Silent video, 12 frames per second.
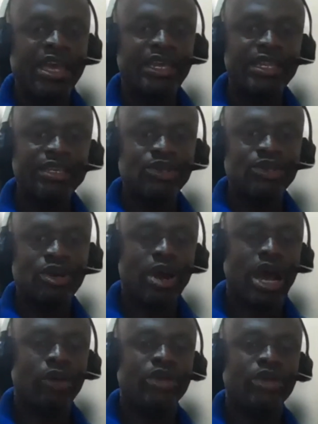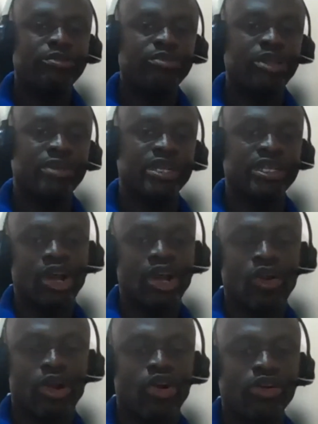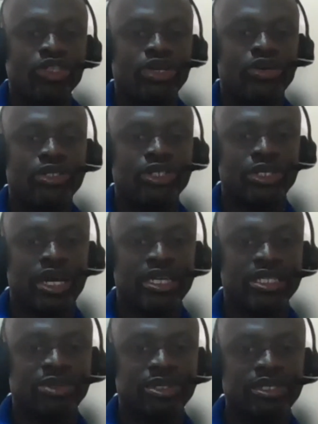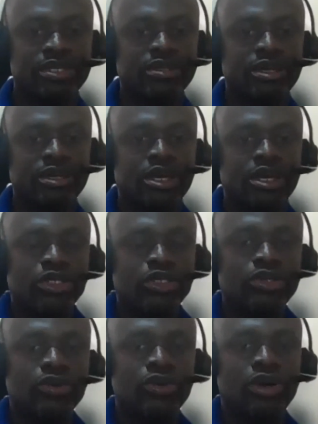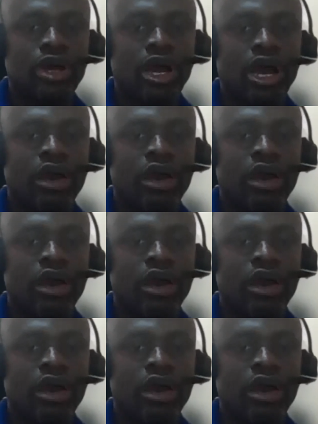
Then let's talk about how we implement the cross-cultural aspect. So